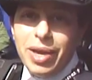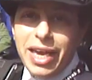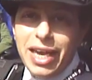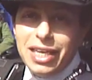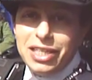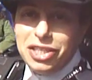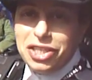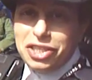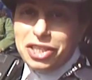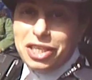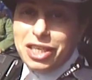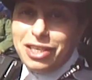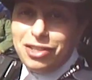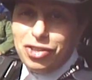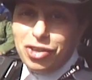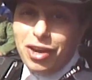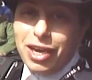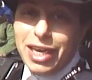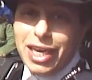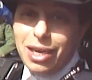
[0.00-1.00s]
here just to
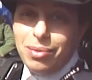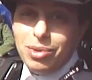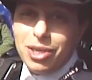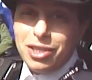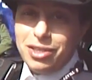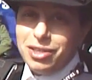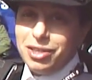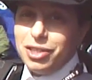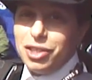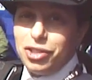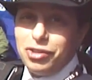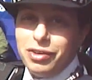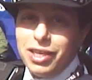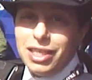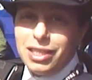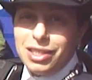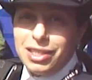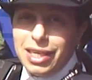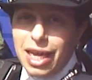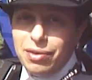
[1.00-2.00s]
try and keep the
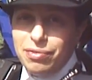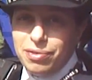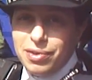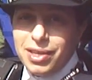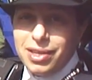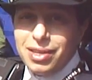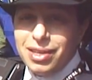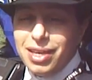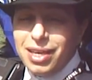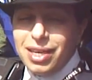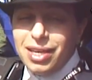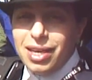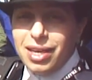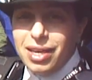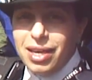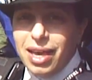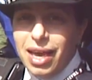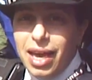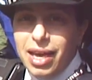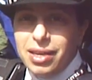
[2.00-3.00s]
streets safe
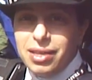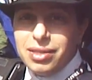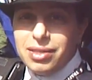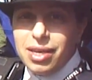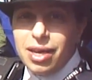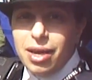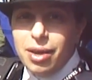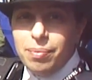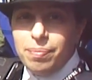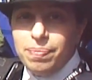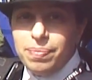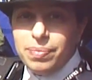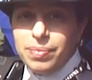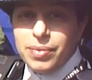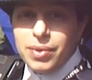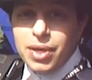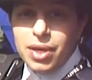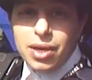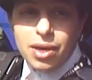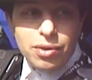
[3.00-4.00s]
and
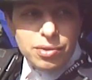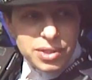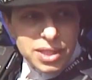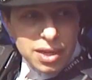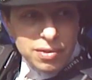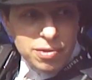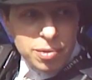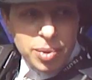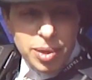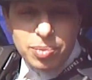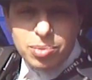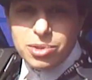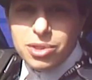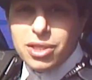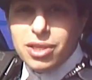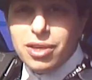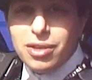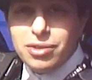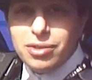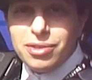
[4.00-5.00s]
safe for people
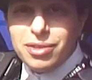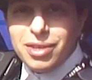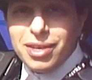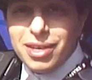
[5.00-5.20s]
to use.